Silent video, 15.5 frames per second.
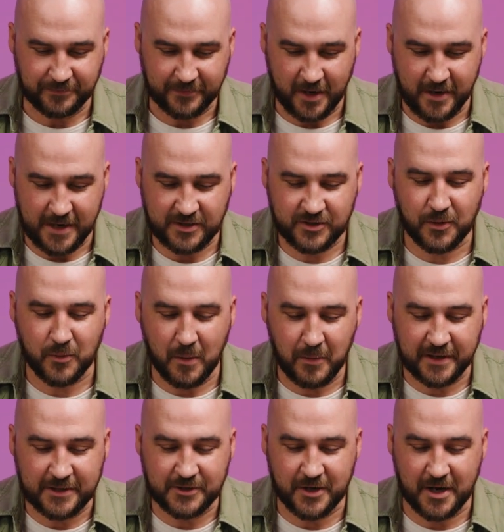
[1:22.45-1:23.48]
All right, so what
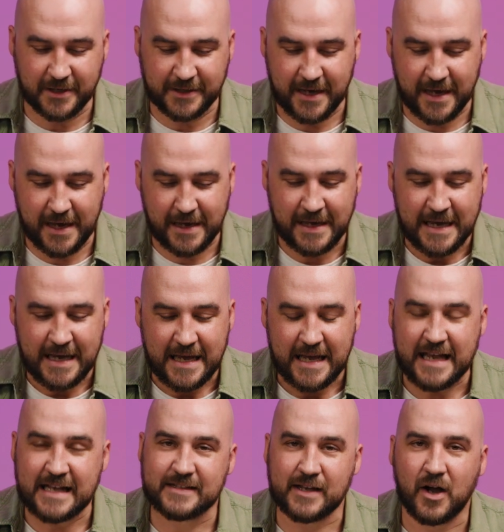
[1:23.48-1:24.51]
we're gonna draw today
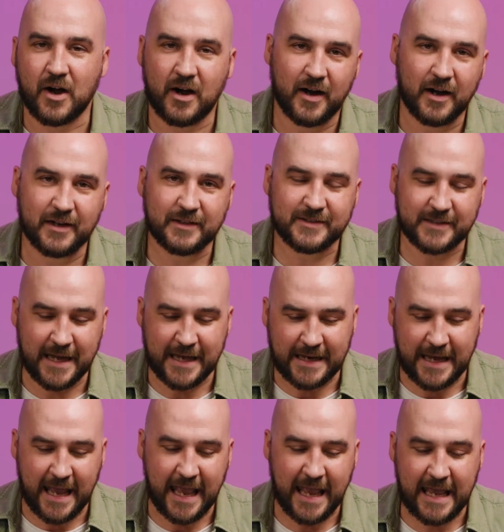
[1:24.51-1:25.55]
is a heart and
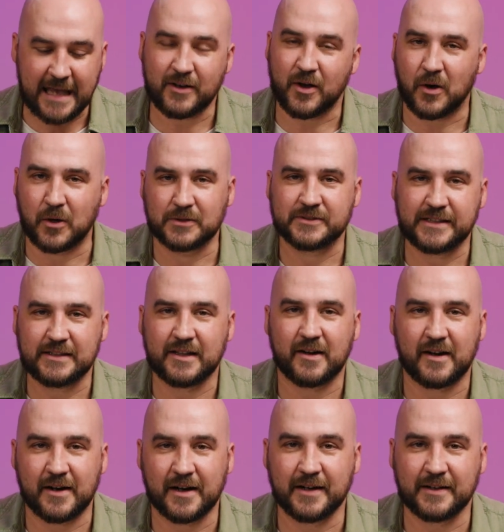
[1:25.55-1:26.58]
a hand holding the
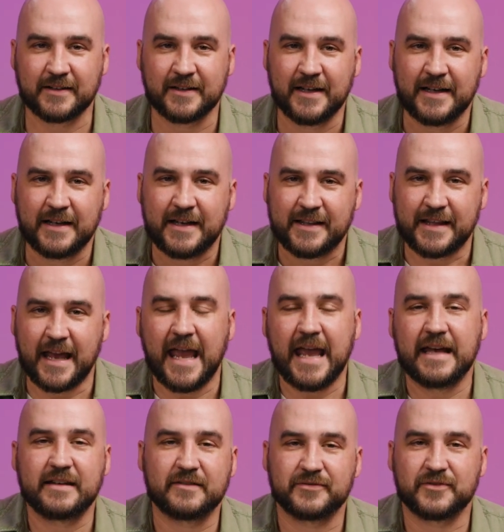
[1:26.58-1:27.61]
heart. The
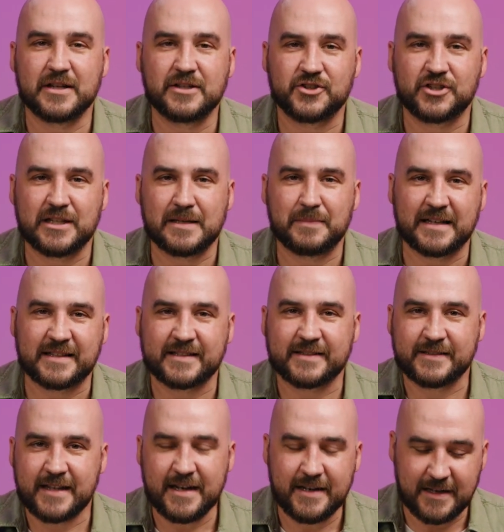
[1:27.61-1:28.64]
hand of friendship,
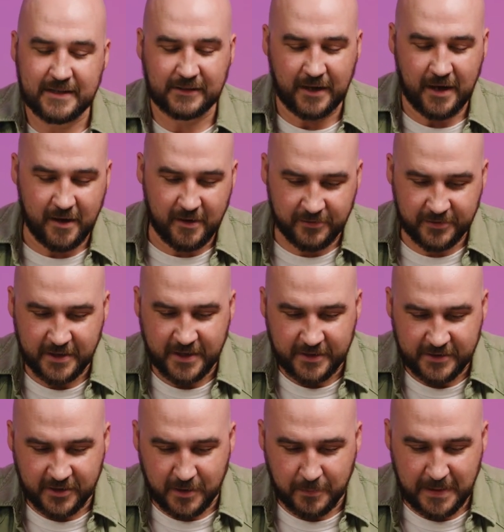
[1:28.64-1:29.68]
extending love
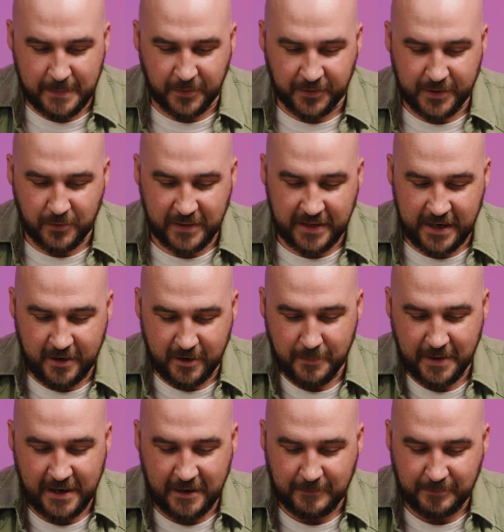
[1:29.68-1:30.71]
to the people that we care
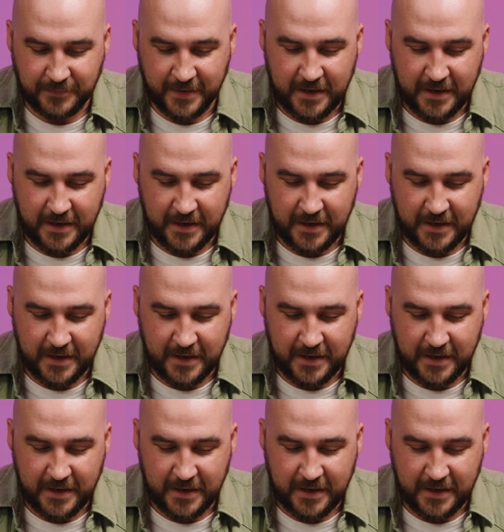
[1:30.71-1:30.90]
about.